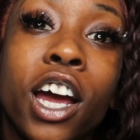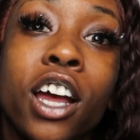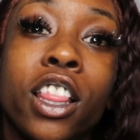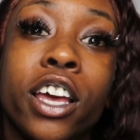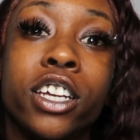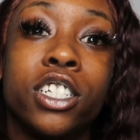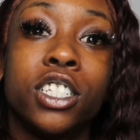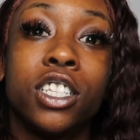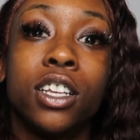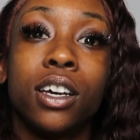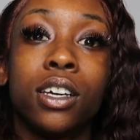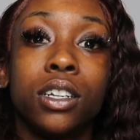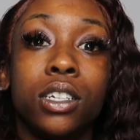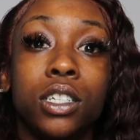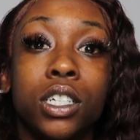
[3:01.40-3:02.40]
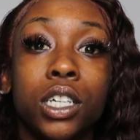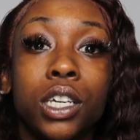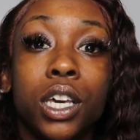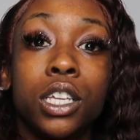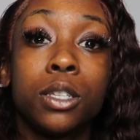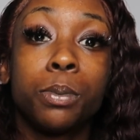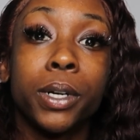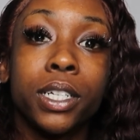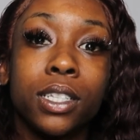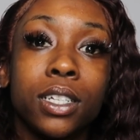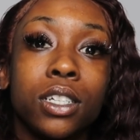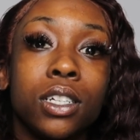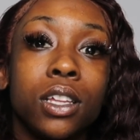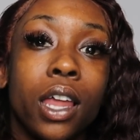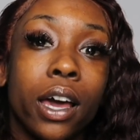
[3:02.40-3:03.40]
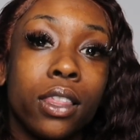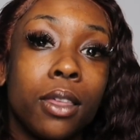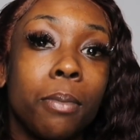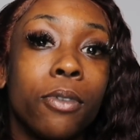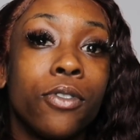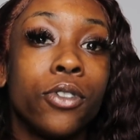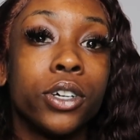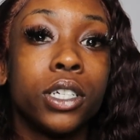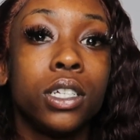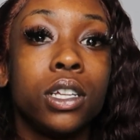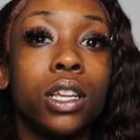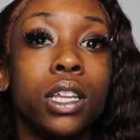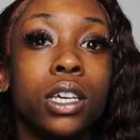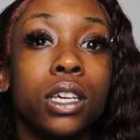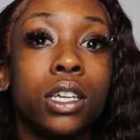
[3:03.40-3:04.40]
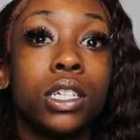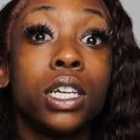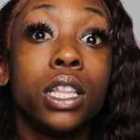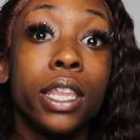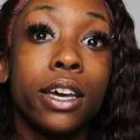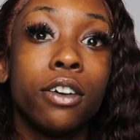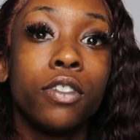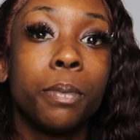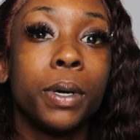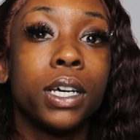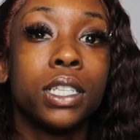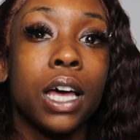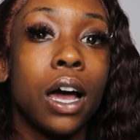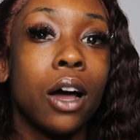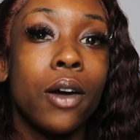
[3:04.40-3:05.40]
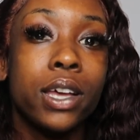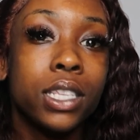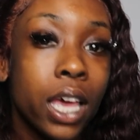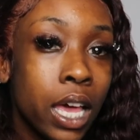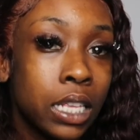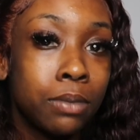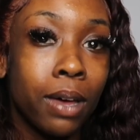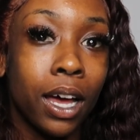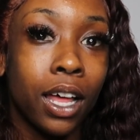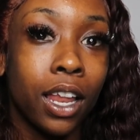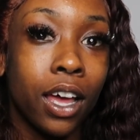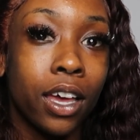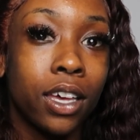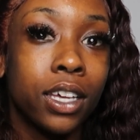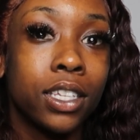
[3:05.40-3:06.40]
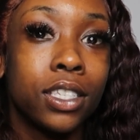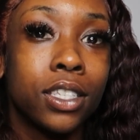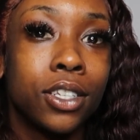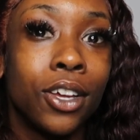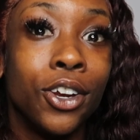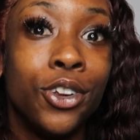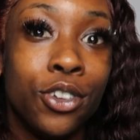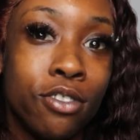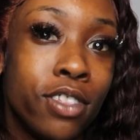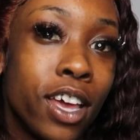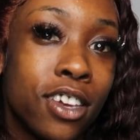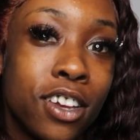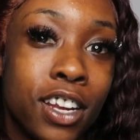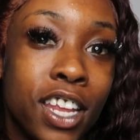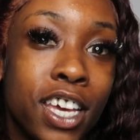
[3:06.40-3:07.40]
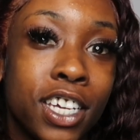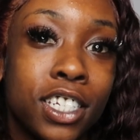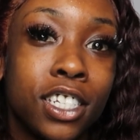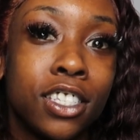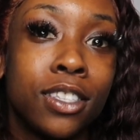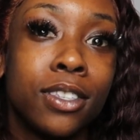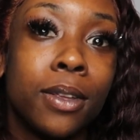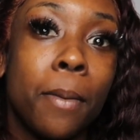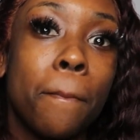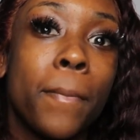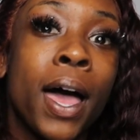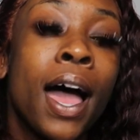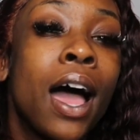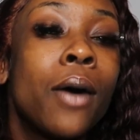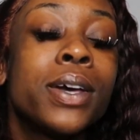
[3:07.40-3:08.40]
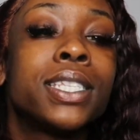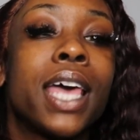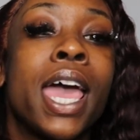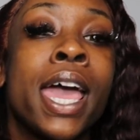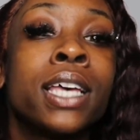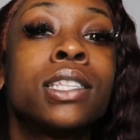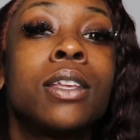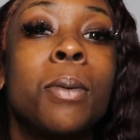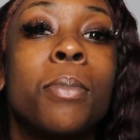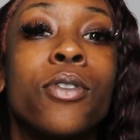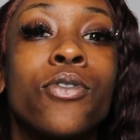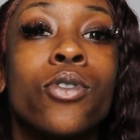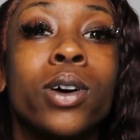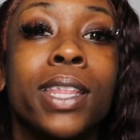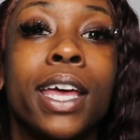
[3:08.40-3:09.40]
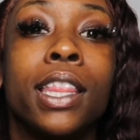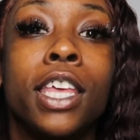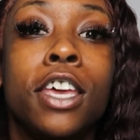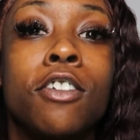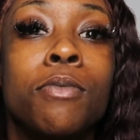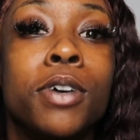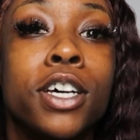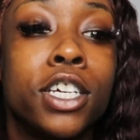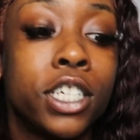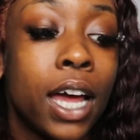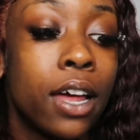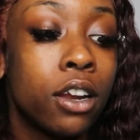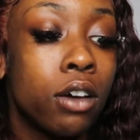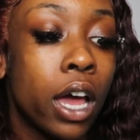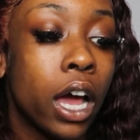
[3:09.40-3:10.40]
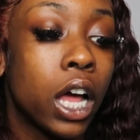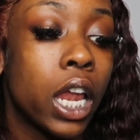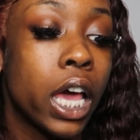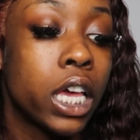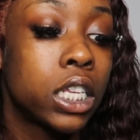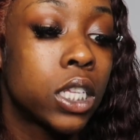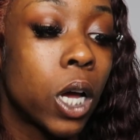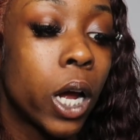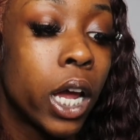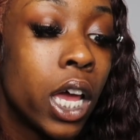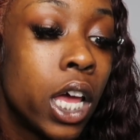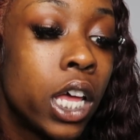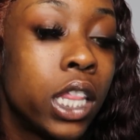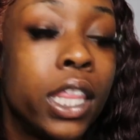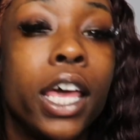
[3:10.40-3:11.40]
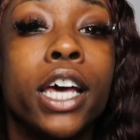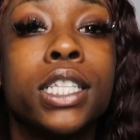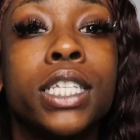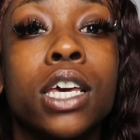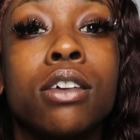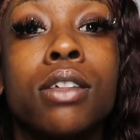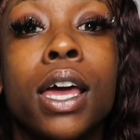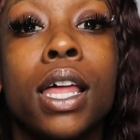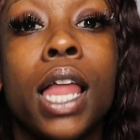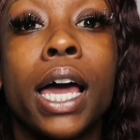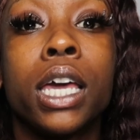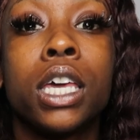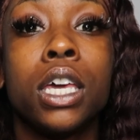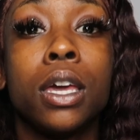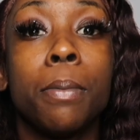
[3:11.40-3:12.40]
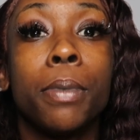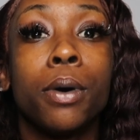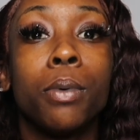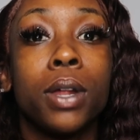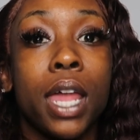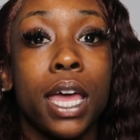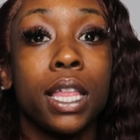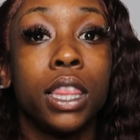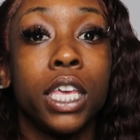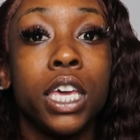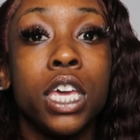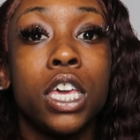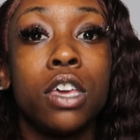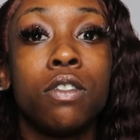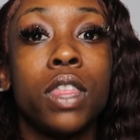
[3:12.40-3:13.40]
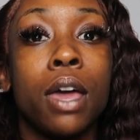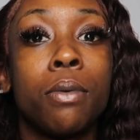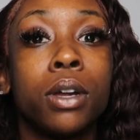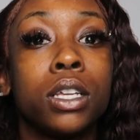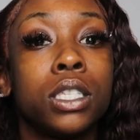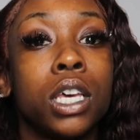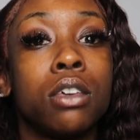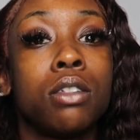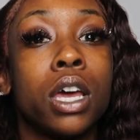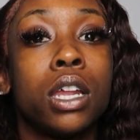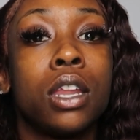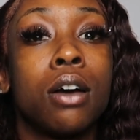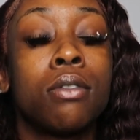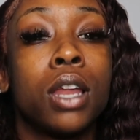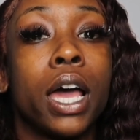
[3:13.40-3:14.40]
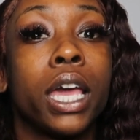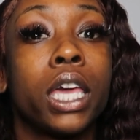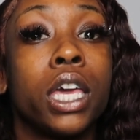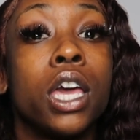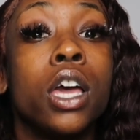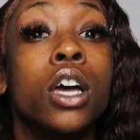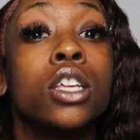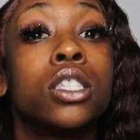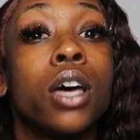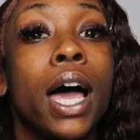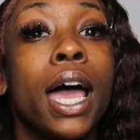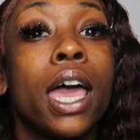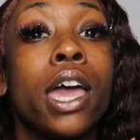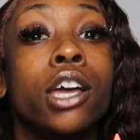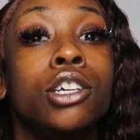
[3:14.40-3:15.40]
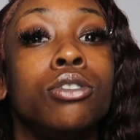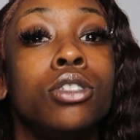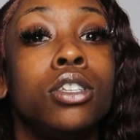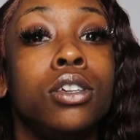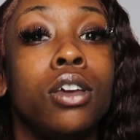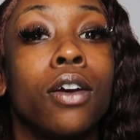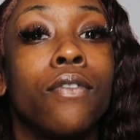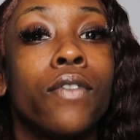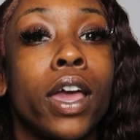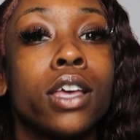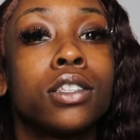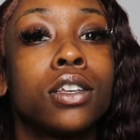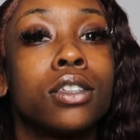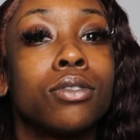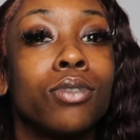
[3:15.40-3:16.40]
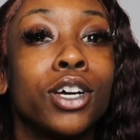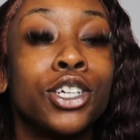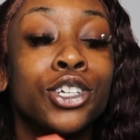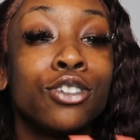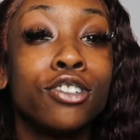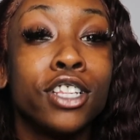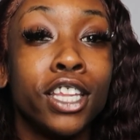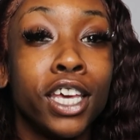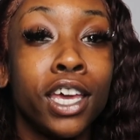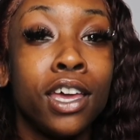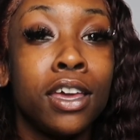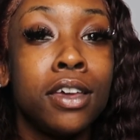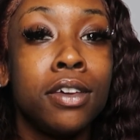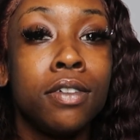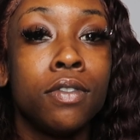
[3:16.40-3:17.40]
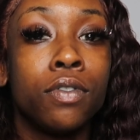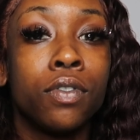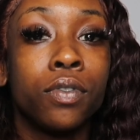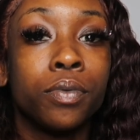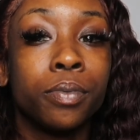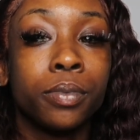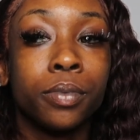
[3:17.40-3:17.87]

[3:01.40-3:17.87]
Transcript: got her lashes done and she expressed that she liked them before she le she left because I always ask my clients, do you like your lashes? I always ask them before they leave because y'all know how clients are. They'll tell you they like it, but when they leave, they want to tell you they don't like it. So I ask you to your face because once you leave,